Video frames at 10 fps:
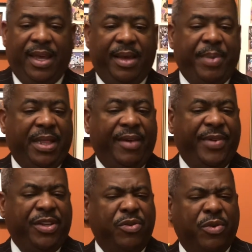
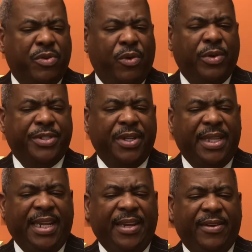Beloved, you are going to
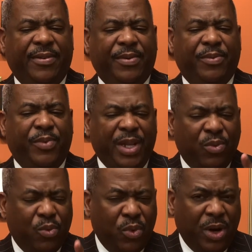live with
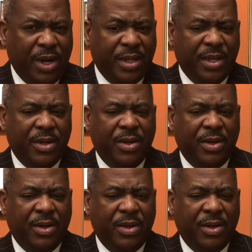one